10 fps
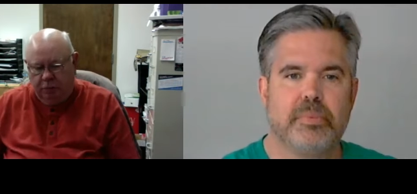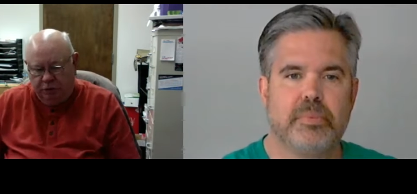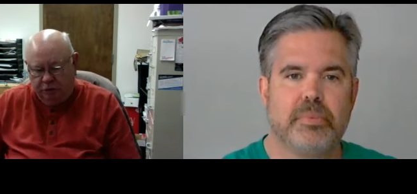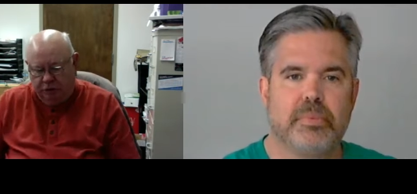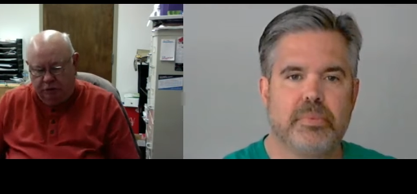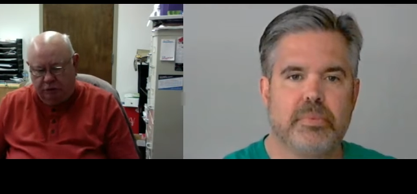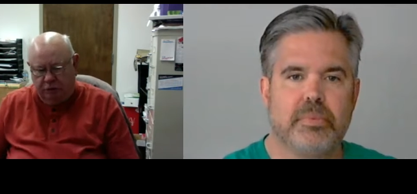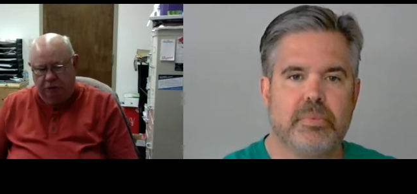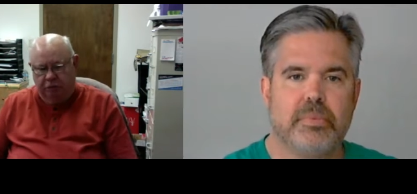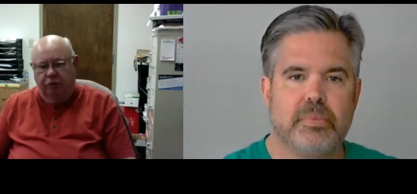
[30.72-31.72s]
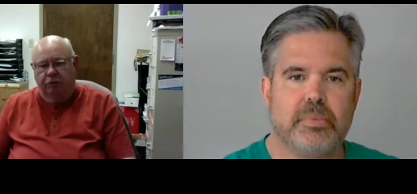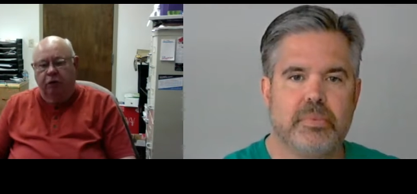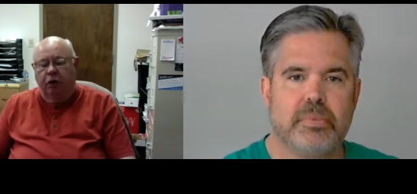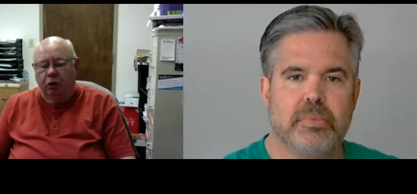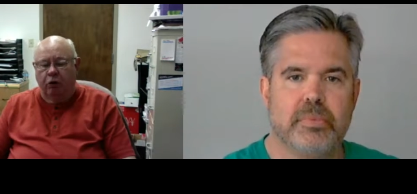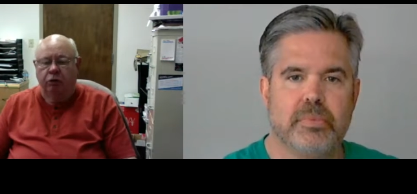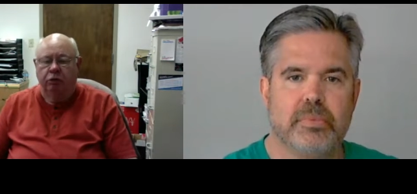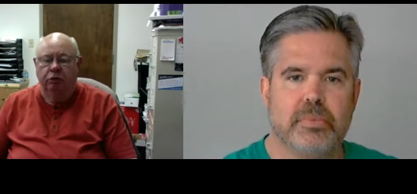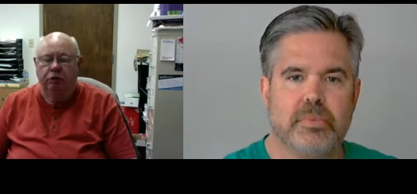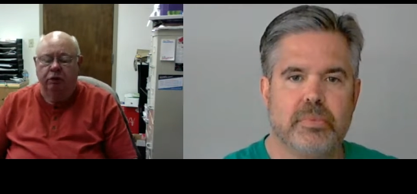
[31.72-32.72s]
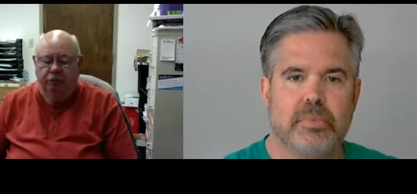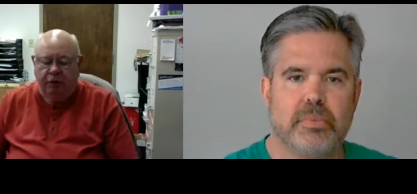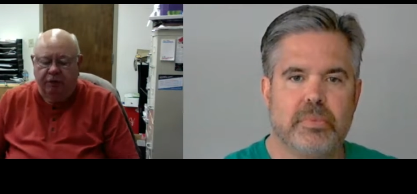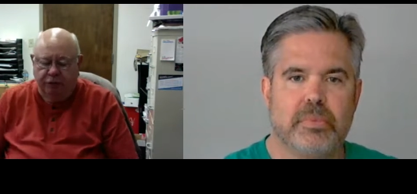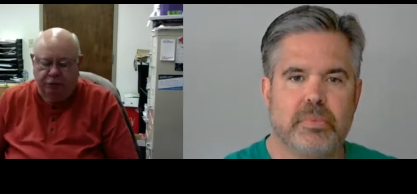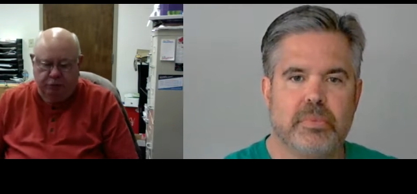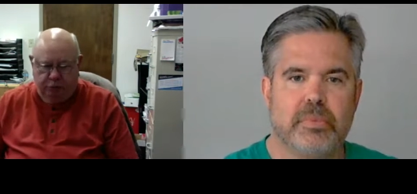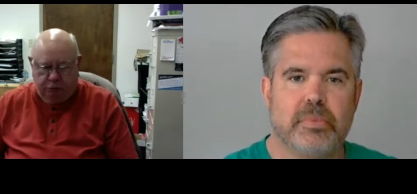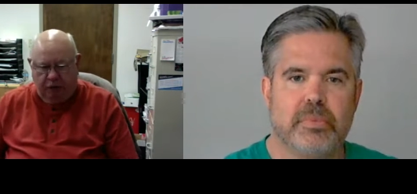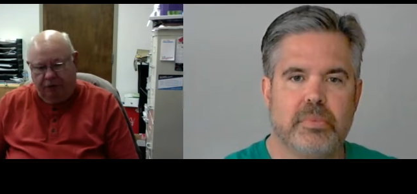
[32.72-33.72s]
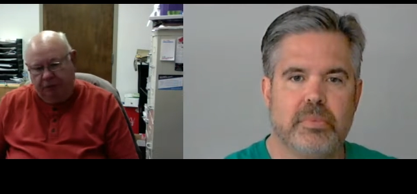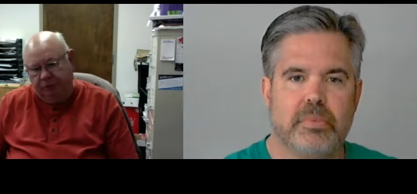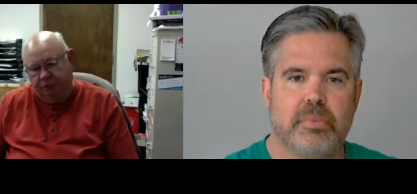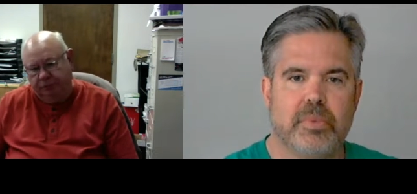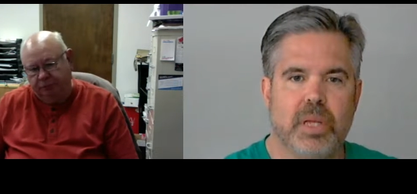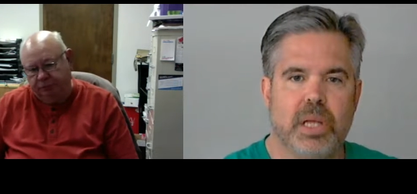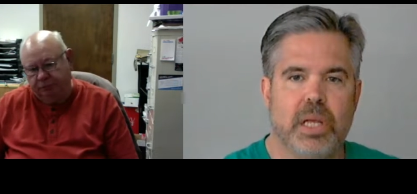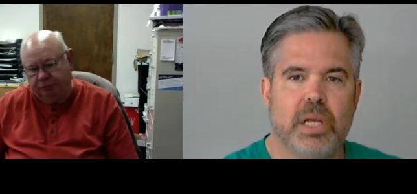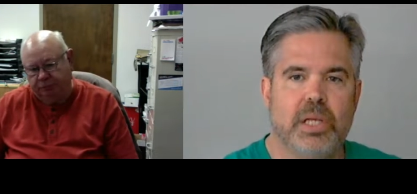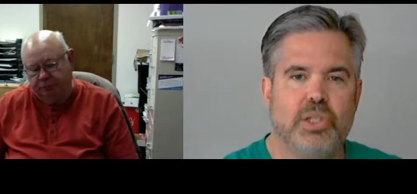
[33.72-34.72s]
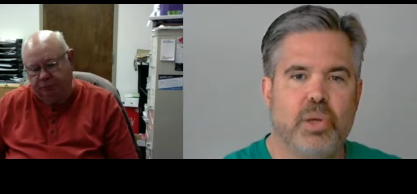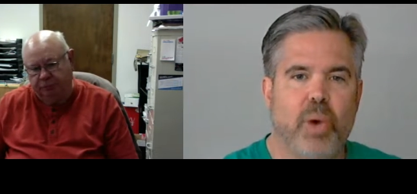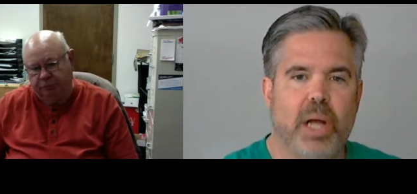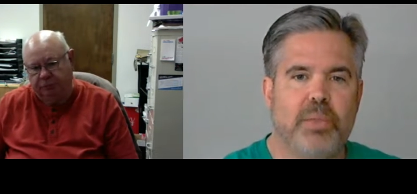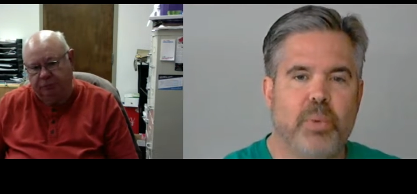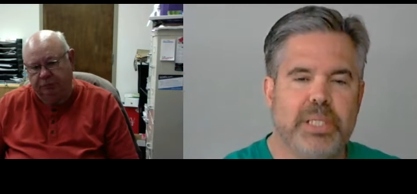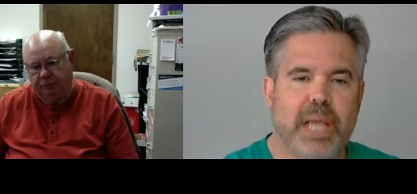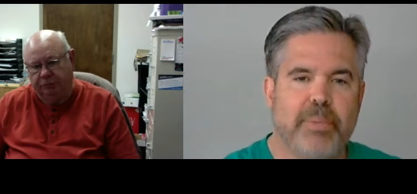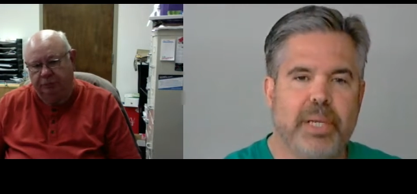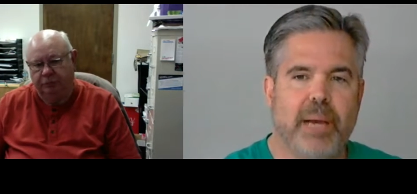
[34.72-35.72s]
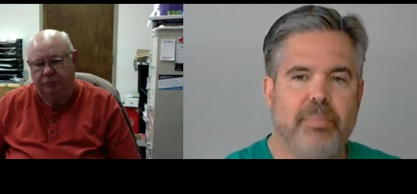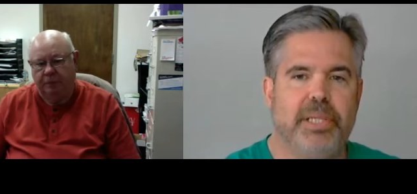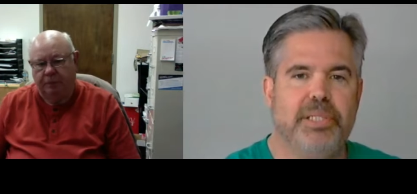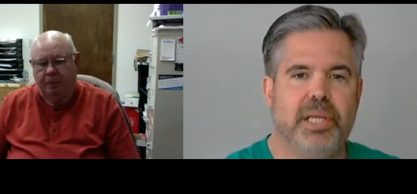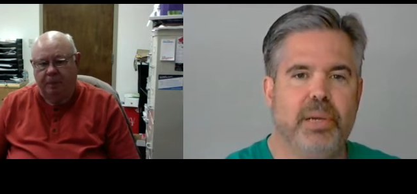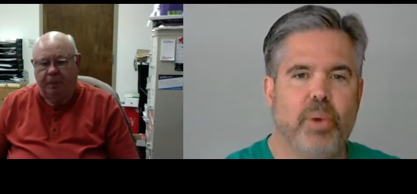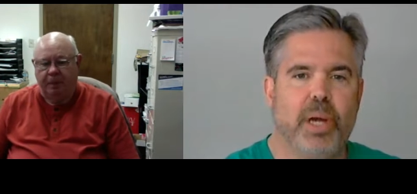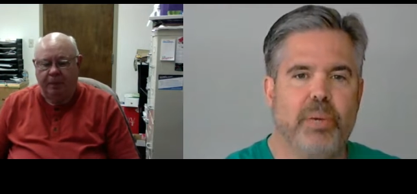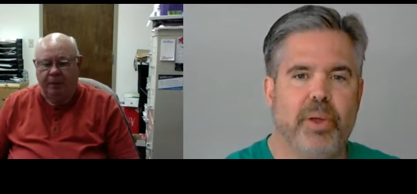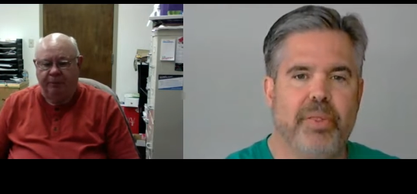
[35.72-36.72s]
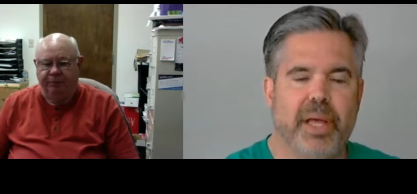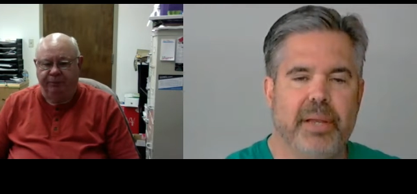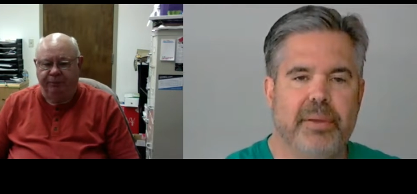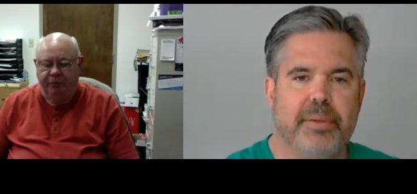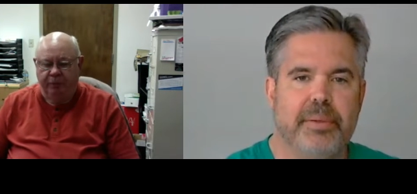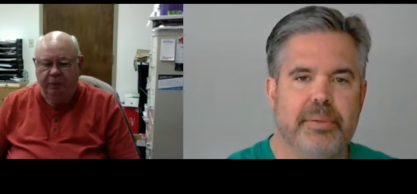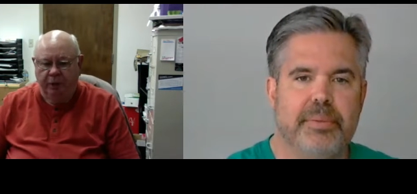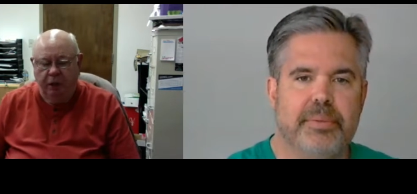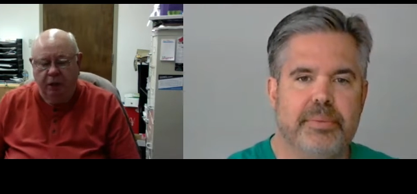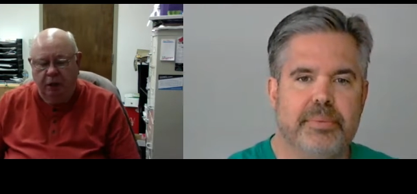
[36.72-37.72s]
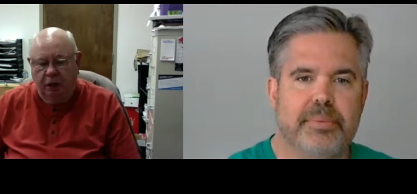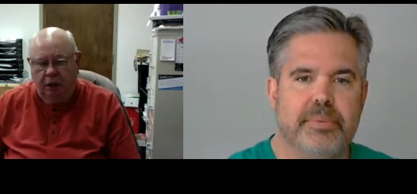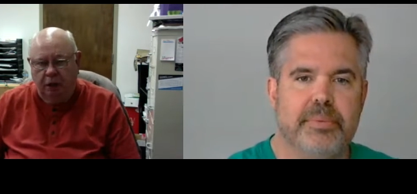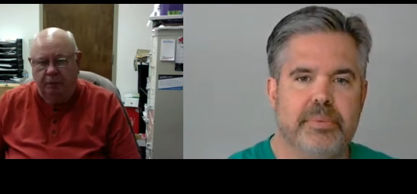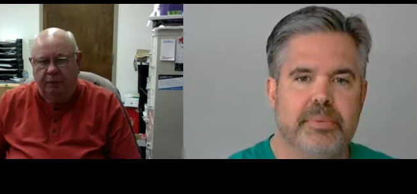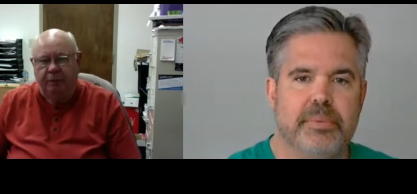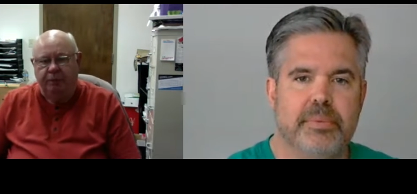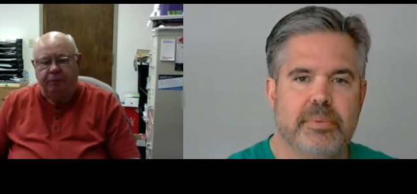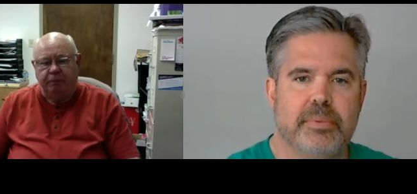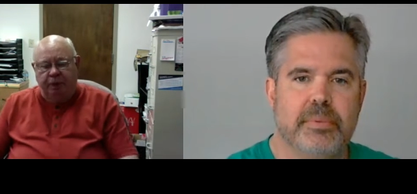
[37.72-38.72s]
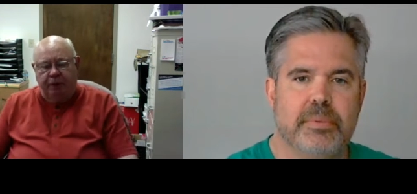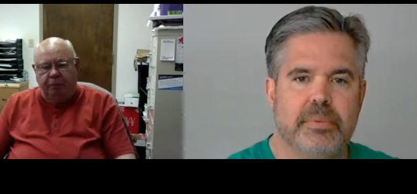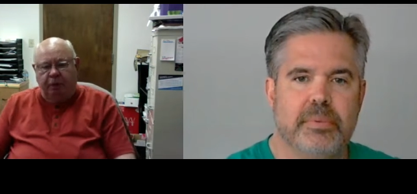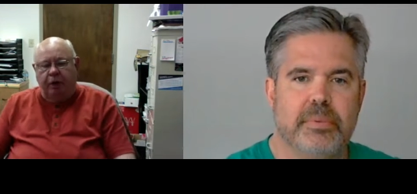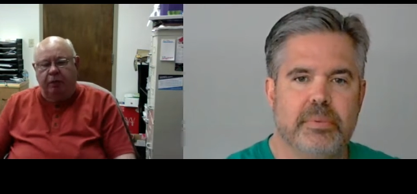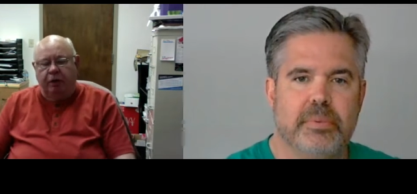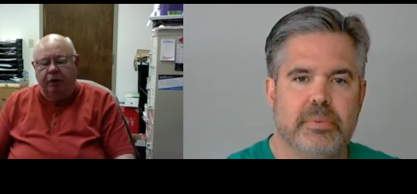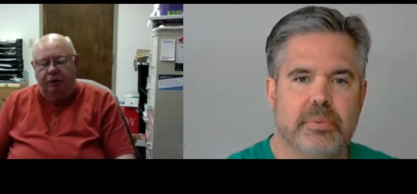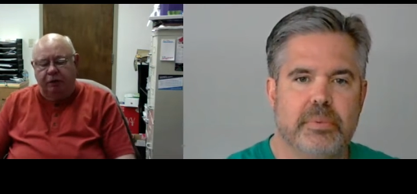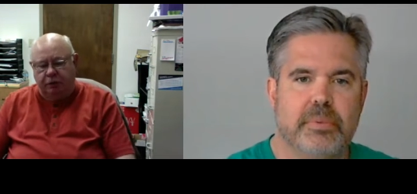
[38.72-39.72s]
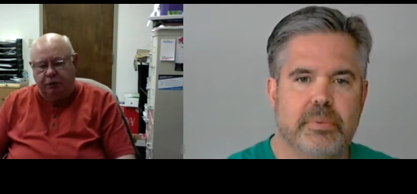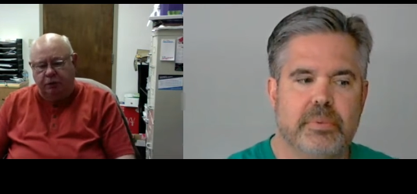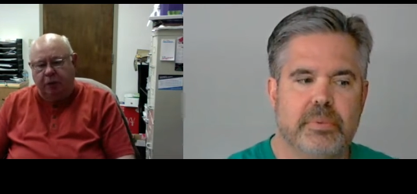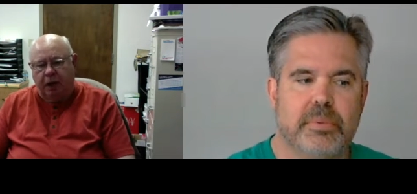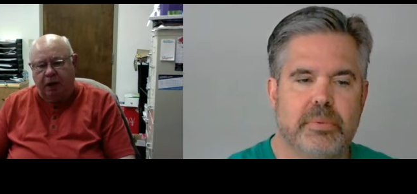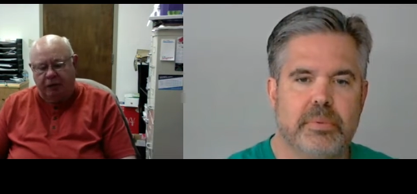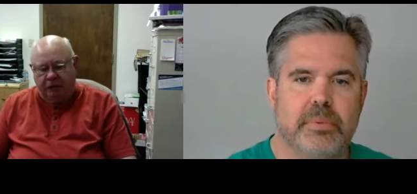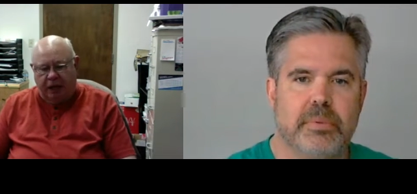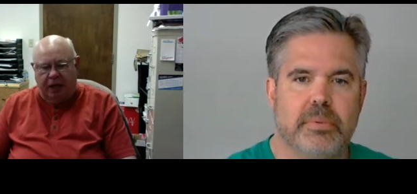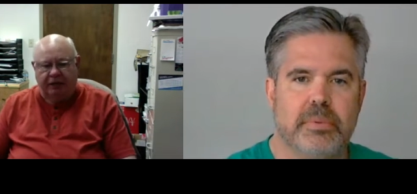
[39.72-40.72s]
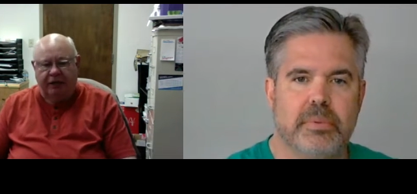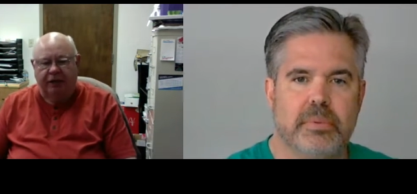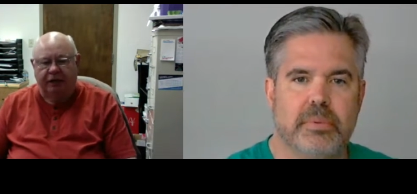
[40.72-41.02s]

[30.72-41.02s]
Speaker 1: businesses grow revenue and profit. So, Walter,
Speaker 2: what type of companies do you work with then?
Speaker 1: My primary sweet spot is high-tech